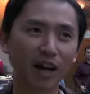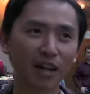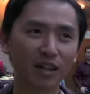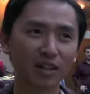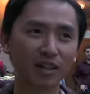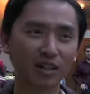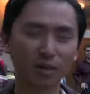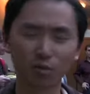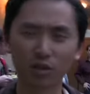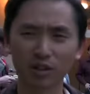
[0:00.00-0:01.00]

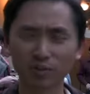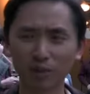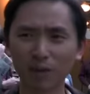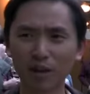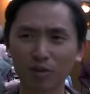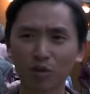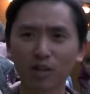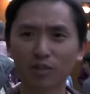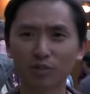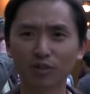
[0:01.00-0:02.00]
a
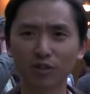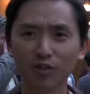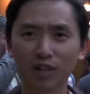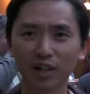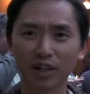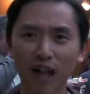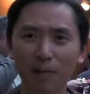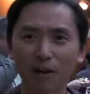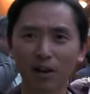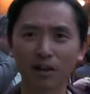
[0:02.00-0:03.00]
week before
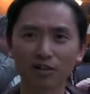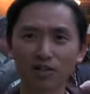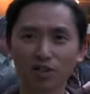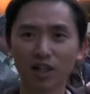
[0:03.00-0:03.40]
iPad launch,